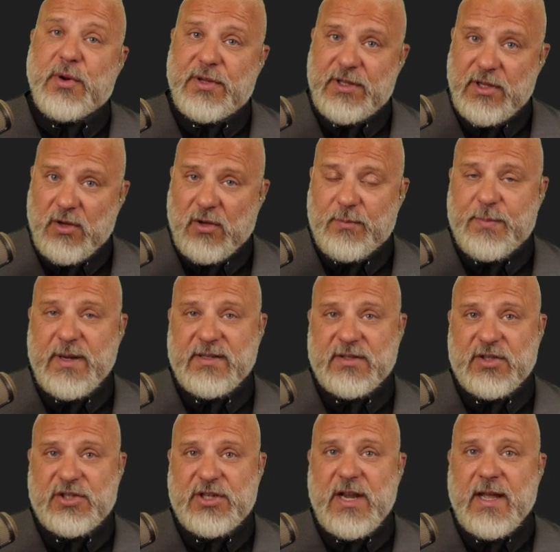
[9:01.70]
the old piece of
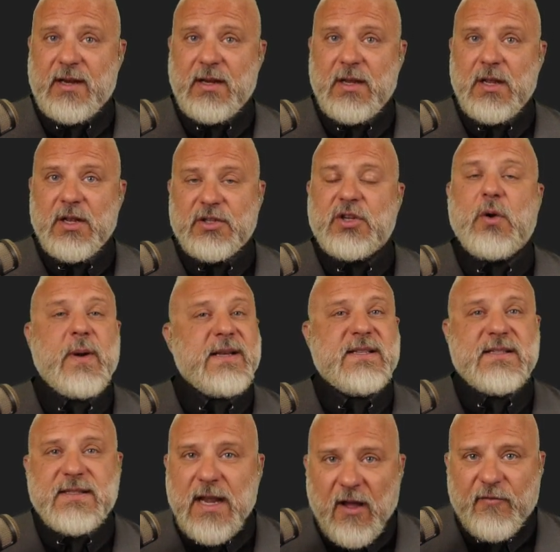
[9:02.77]
shit. So it's
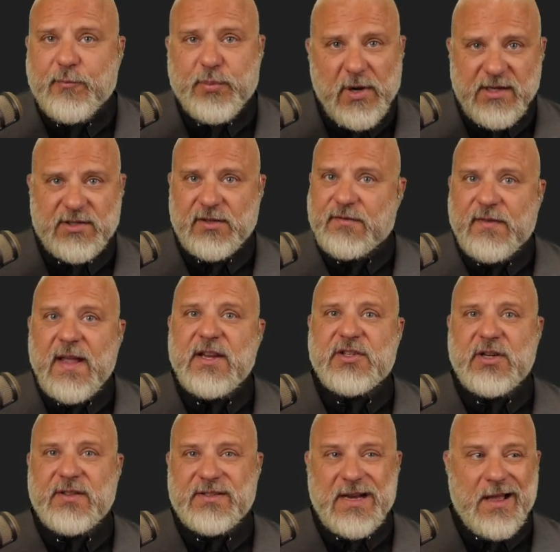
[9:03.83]

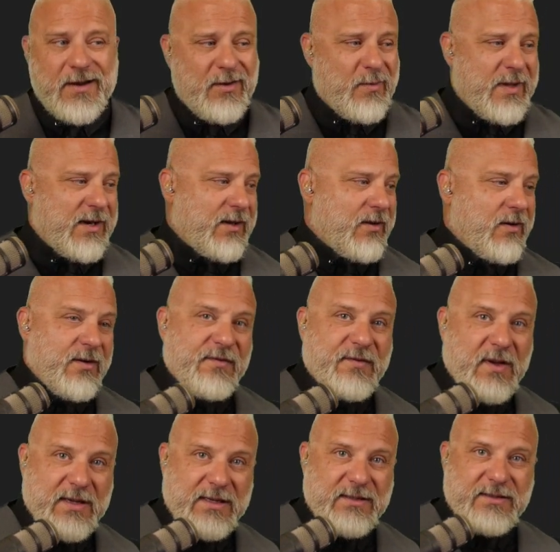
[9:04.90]
self-preservation. I don't want to go to
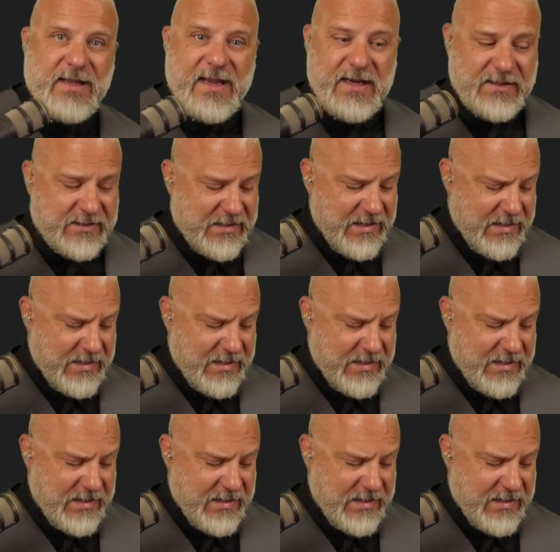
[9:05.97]
fucking days.